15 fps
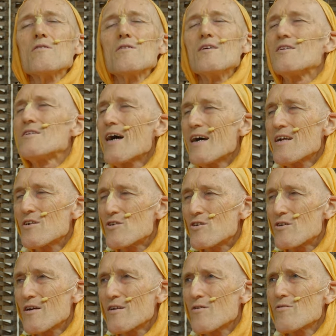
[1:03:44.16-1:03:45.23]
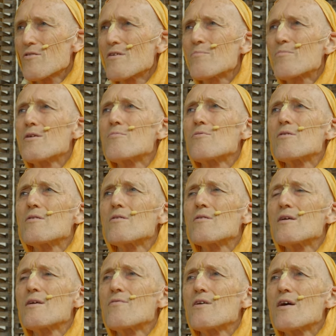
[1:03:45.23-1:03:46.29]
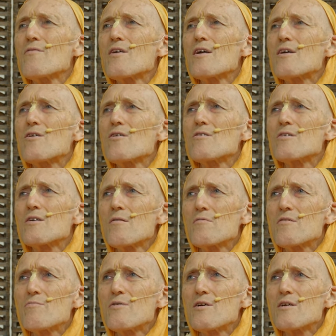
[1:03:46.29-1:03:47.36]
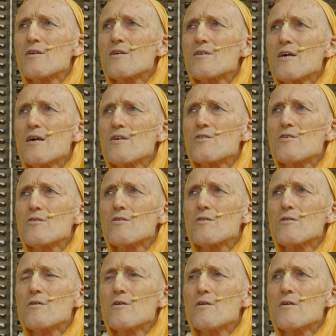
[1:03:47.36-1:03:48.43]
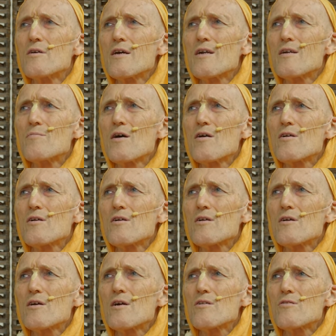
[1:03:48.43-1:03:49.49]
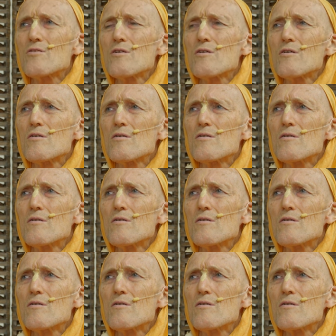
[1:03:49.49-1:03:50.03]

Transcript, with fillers: detached. I don't think people even have any concept of being detached in American culture.